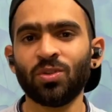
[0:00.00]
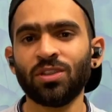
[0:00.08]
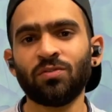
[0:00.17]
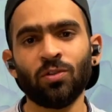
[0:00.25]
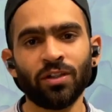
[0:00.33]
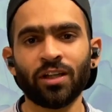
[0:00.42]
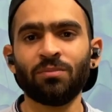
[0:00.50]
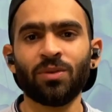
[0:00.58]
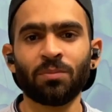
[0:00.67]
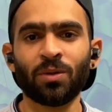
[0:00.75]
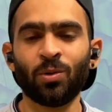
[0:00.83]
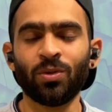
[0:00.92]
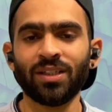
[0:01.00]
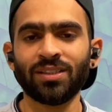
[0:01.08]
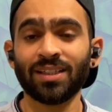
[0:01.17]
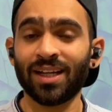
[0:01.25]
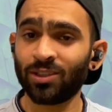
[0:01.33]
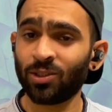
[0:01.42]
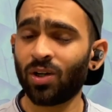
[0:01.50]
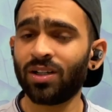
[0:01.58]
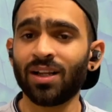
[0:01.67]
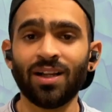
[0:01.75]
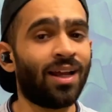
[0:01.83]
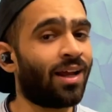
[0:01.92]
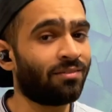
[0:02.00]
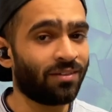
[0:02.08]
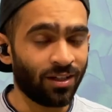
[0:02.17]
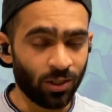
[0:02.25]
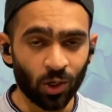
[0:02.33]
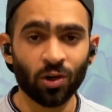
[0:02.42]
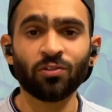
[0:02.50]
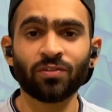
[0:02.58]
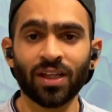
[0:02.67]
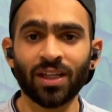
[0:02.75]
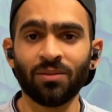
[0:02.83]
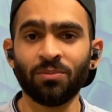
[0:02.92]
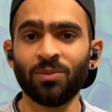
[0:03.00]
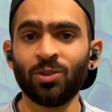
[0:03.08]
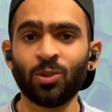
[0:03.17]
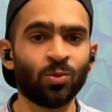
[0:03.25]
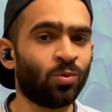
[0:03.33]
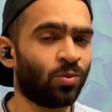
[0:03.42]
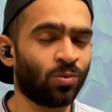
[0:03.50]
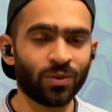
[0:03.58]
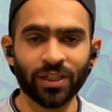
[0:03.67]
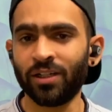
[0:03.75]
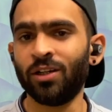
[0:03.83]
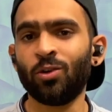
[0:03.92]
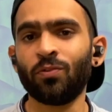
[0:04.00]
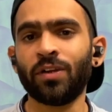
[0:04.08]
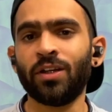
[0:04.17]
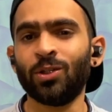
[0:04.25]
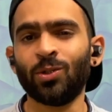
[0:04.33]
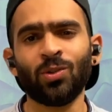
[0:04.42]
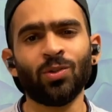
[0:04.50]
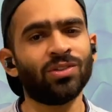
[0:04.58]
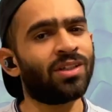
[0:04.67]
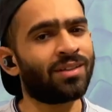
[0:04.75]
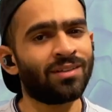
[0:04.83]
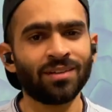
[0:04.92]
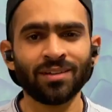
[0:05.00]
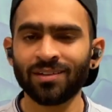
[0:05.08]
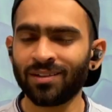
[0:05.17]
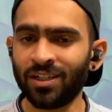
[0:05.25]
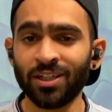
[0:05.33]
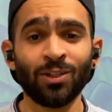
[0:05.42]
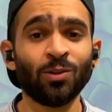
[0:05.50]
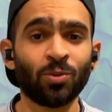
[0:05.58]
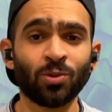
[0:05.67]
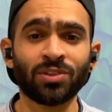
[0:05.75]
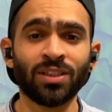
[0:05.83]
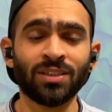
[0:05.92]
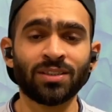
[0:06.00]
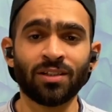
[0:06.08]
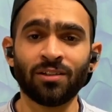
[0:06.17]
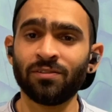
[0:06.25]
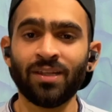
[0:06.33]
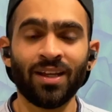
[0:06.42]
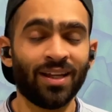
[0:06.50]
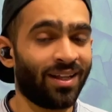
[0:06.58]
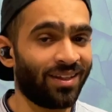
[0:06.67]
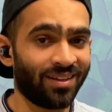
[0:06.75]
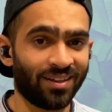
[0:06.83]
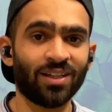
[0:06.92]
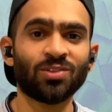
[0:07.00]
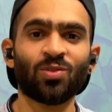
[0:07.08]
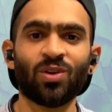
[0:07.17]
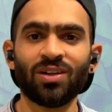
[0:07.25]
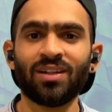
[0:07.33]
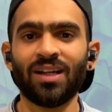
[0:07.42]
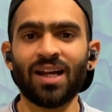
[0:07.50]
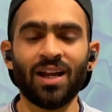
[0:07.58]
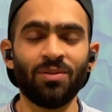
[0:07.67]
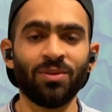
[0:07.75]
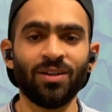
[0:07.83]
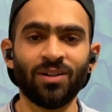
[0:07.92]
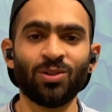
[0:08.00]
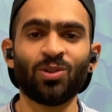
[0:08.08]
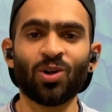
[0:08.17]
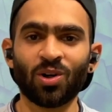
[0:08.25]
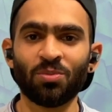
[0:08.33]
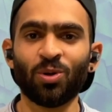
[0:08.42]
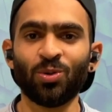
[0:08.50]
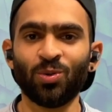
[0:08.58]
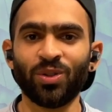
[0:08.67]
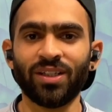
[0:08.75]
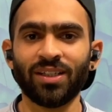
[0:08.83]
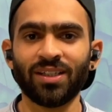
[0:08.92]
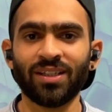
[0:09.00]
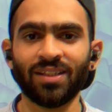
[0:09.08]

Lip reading: towards full-time bug bounties, I thought I'll have a lot of time to get into videos and continue posting stuff. And that's what I'm here to talk about today.